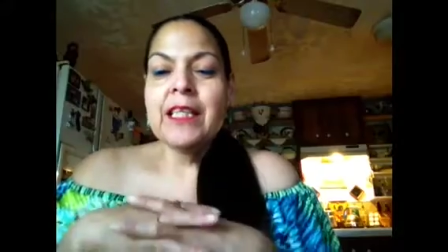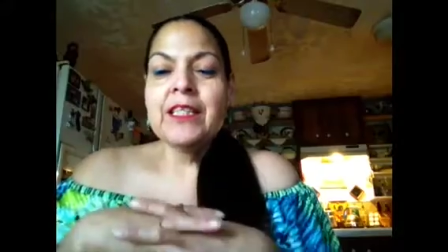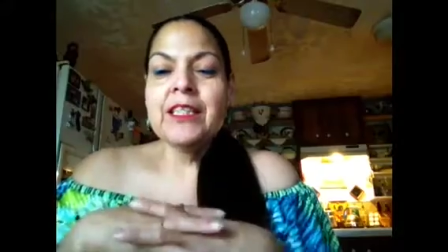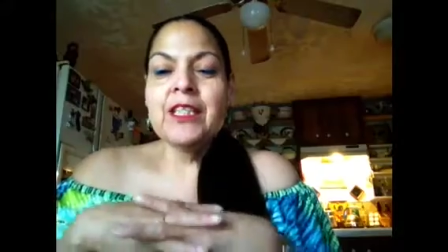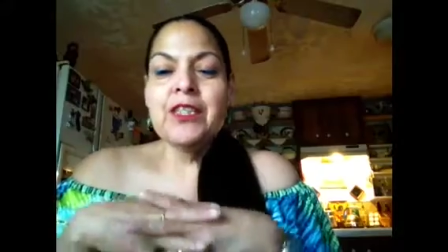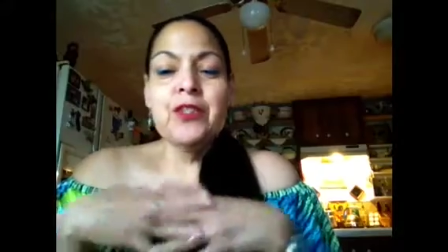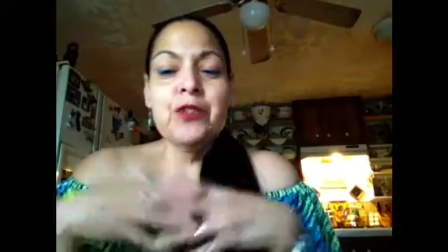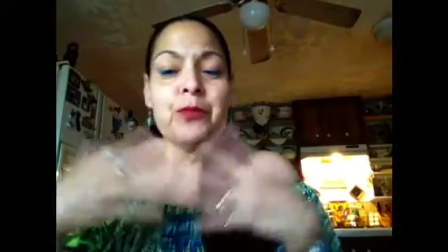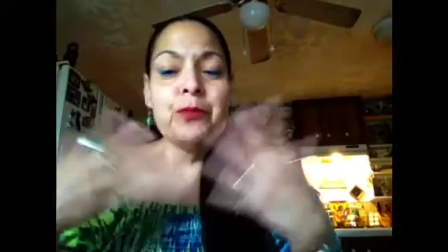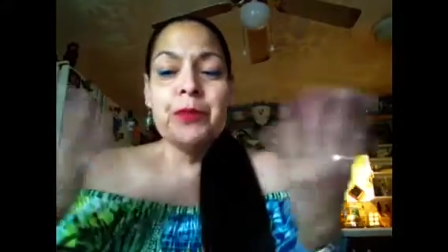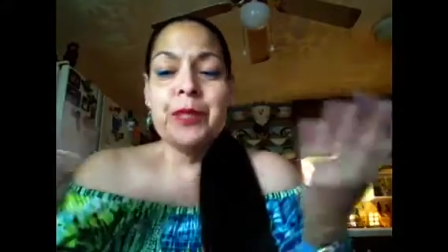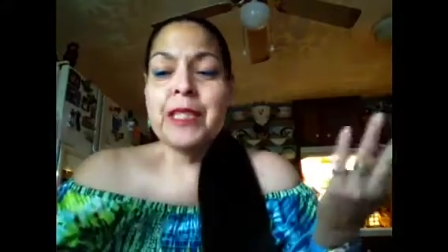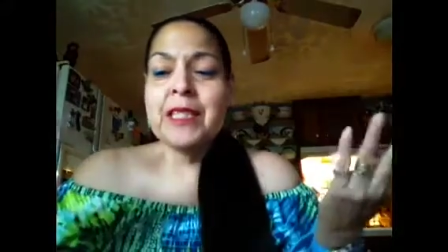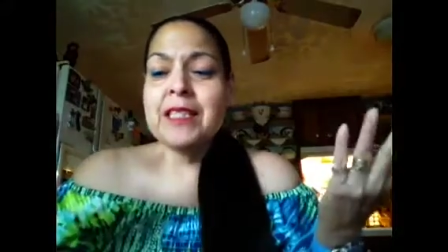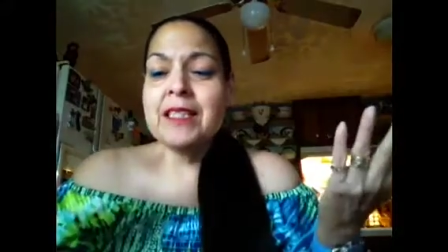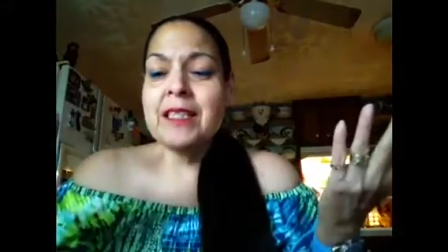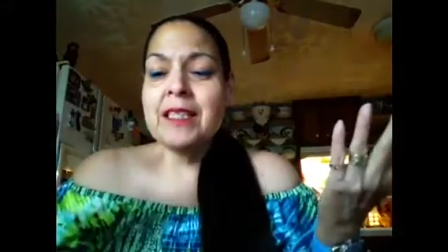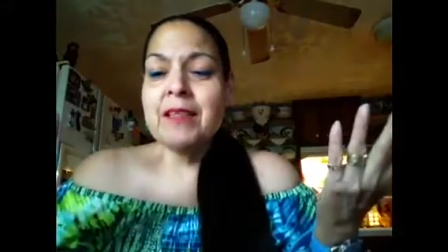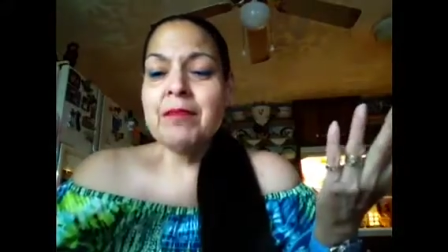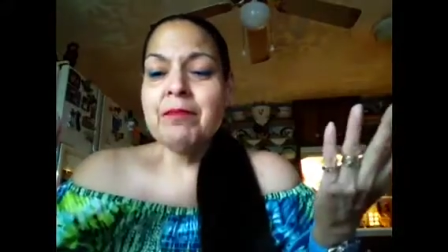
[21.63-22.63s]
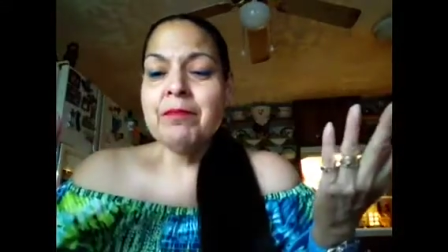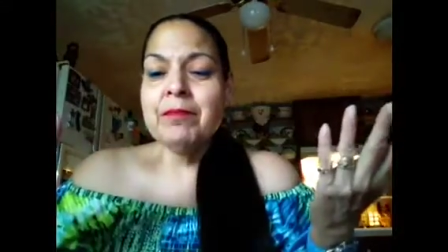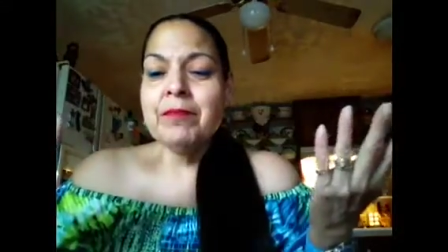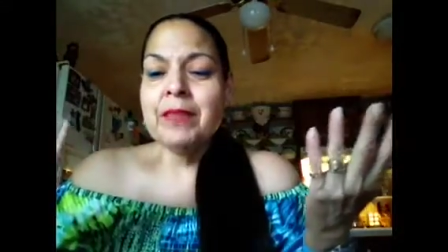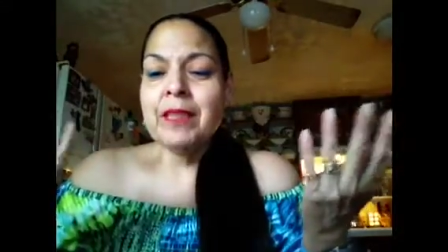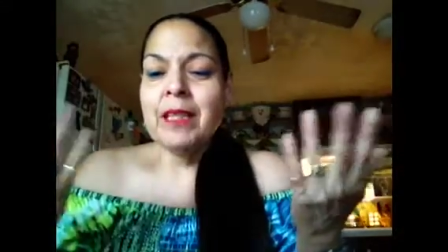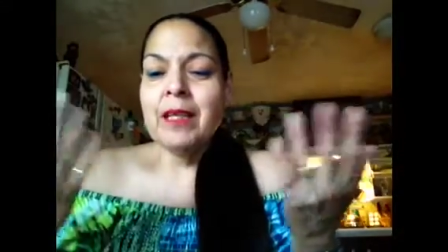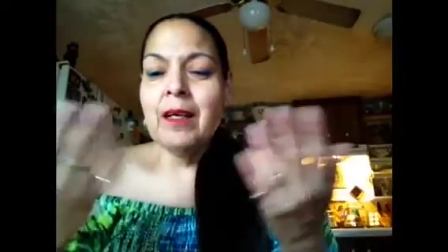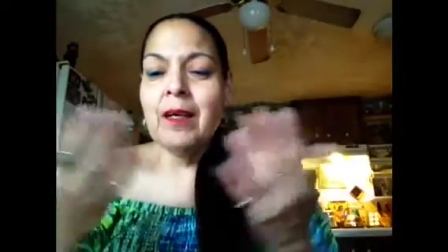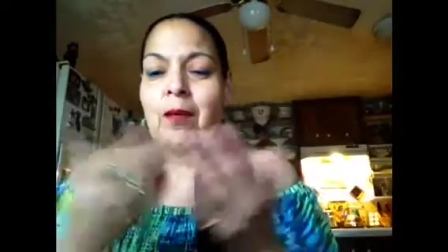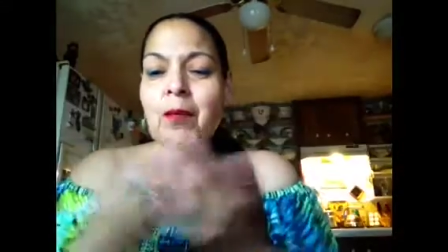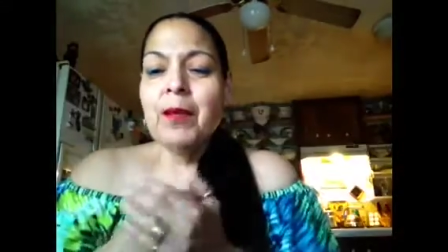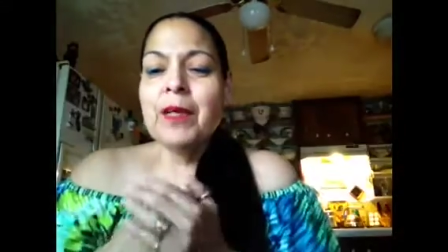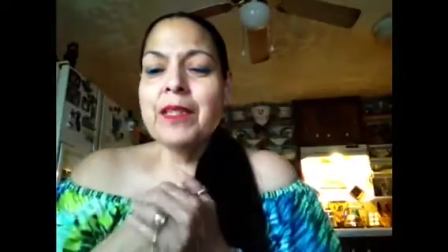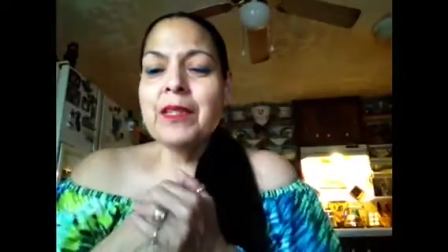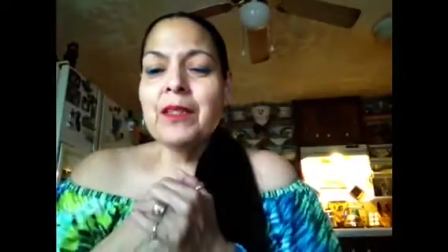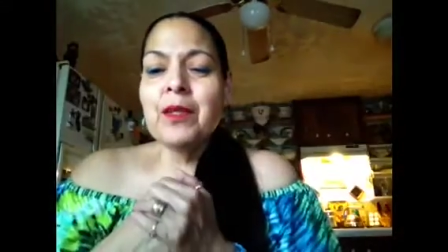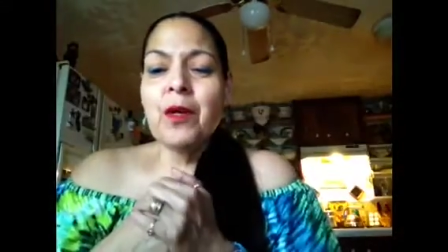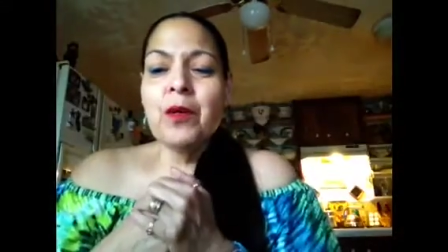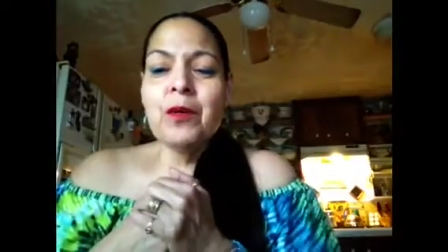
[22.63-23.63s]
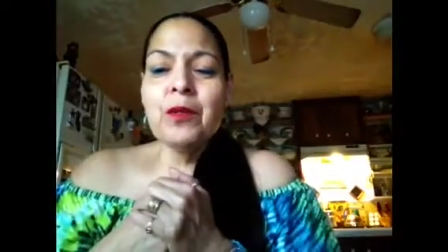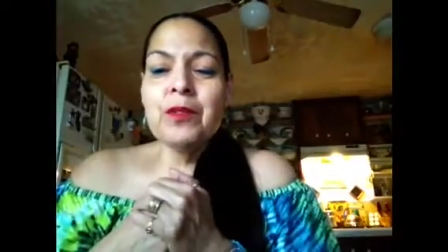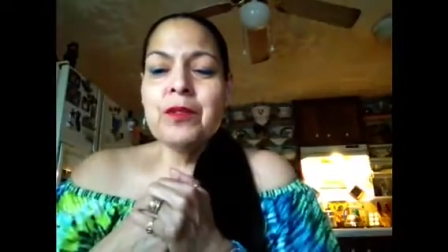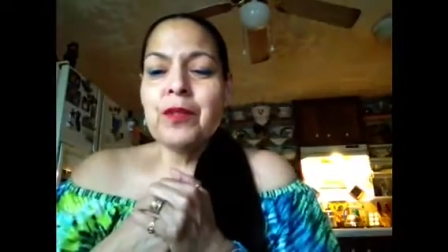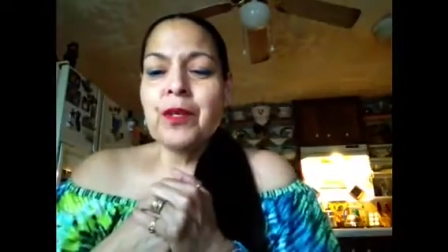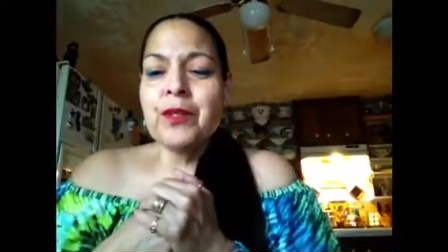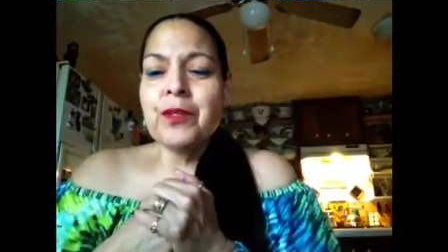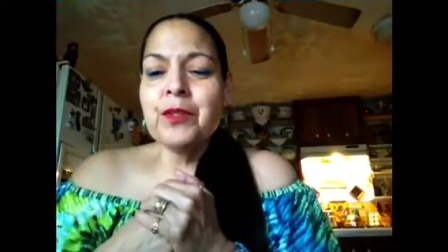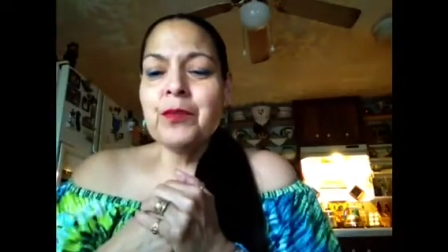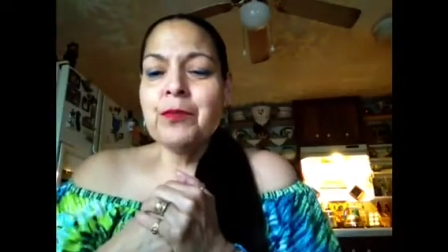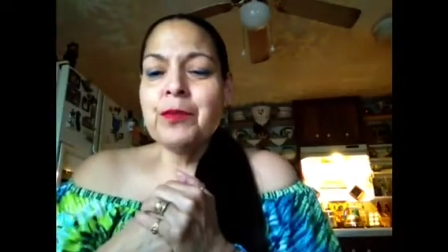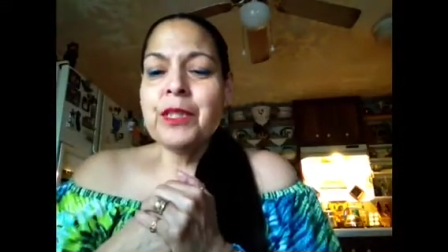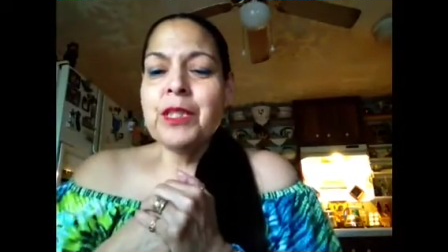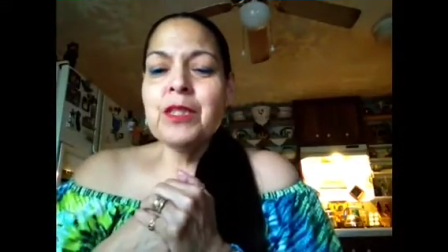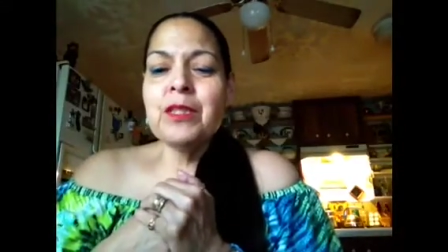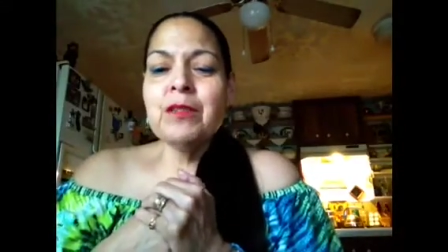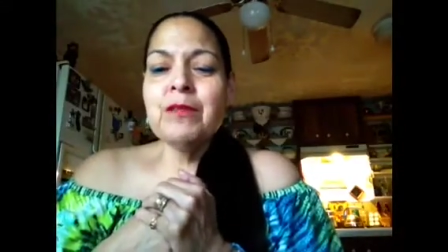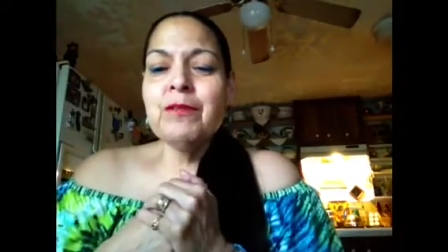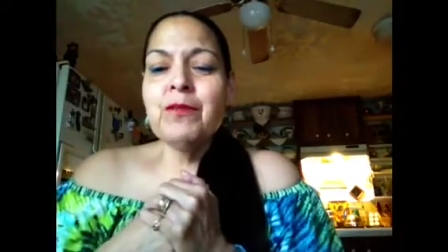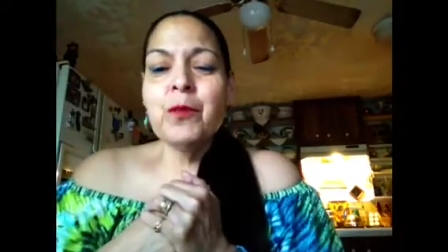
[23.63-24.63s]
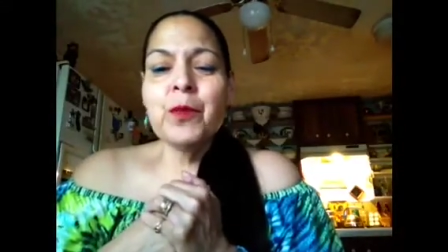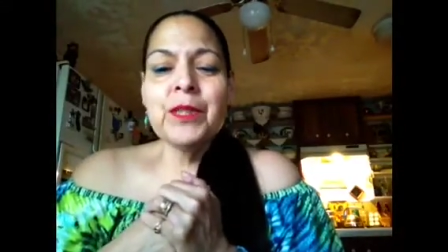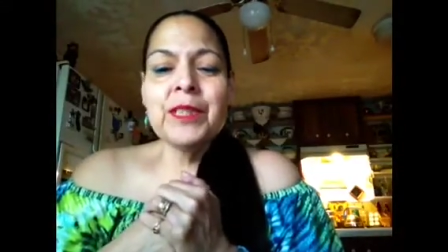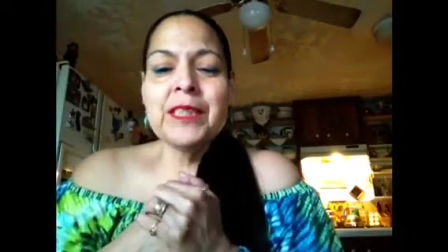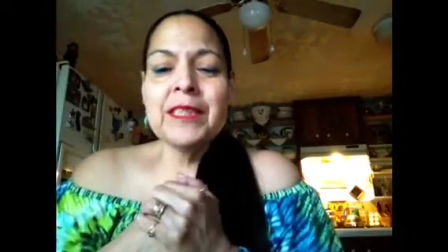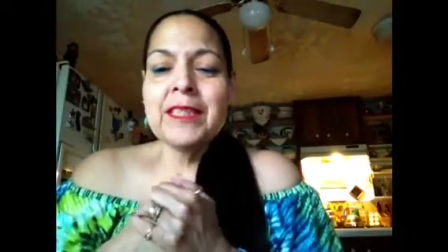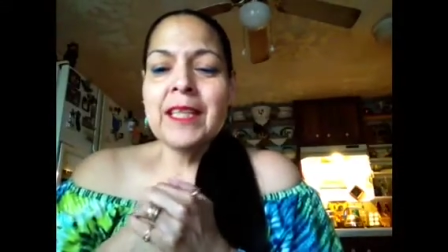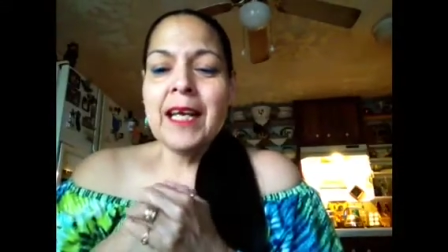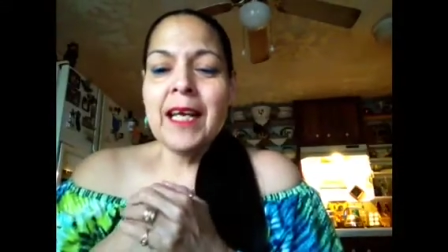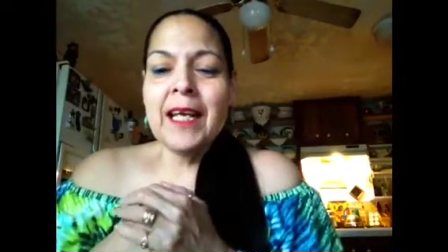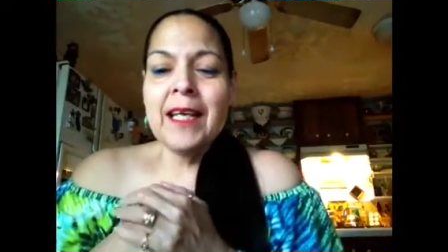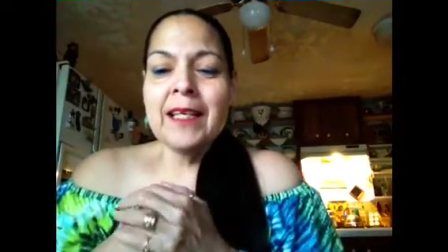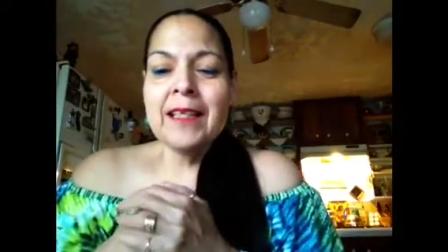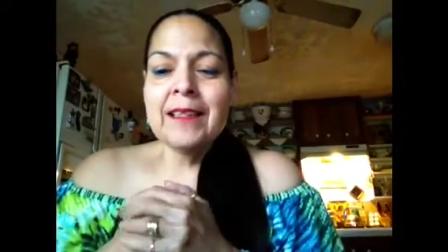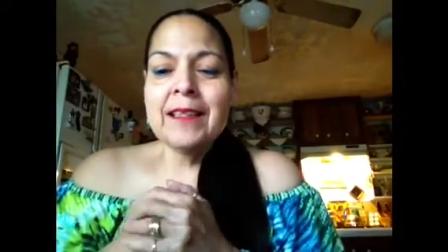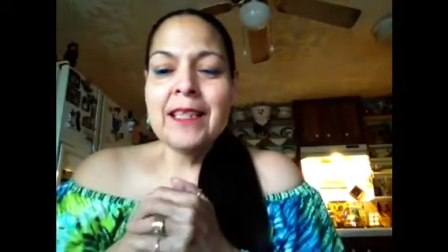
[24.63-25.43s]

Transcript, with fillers: Did you reach them? What goals are you reaching for today